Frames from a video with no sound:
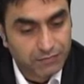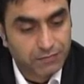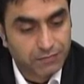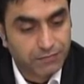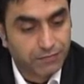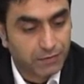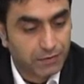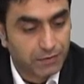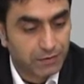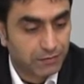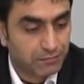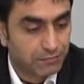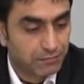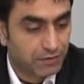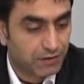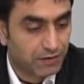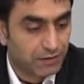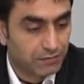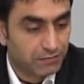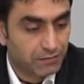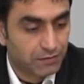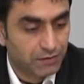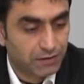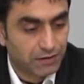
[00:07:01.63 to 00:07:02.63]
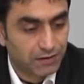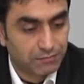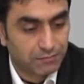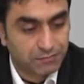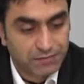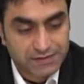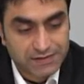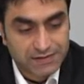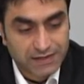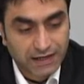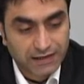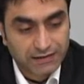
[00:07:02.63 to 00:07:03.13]

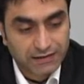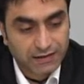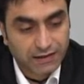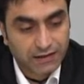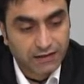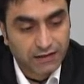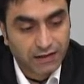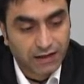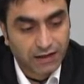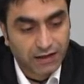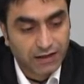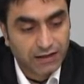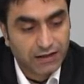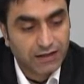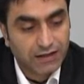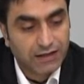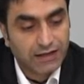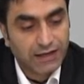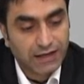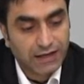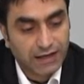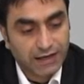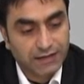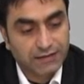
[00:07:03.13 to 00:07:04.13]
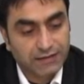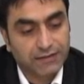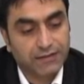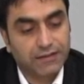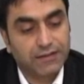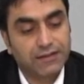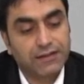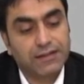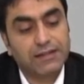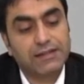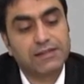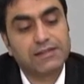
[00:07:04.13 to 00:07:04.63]
belief of the
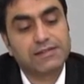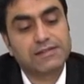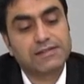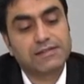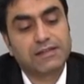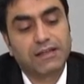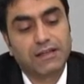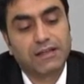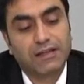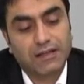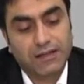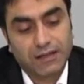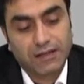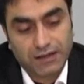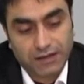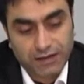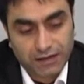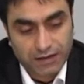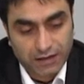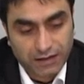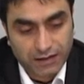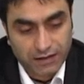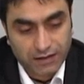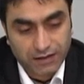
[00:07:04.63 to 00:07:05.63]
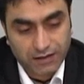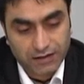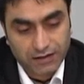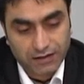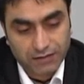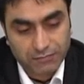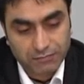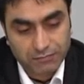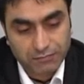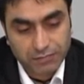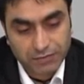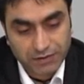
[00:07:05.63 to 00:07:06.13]
Quraysh, belief of the
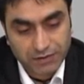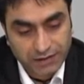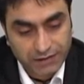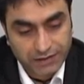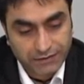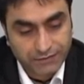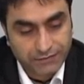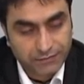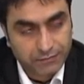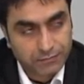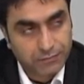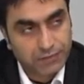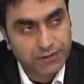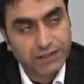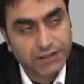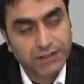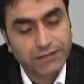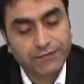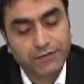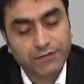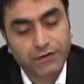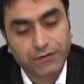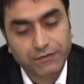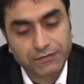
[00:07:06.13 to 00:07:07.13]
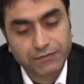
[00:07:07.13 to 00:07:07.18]
mushrikun of Quraysh,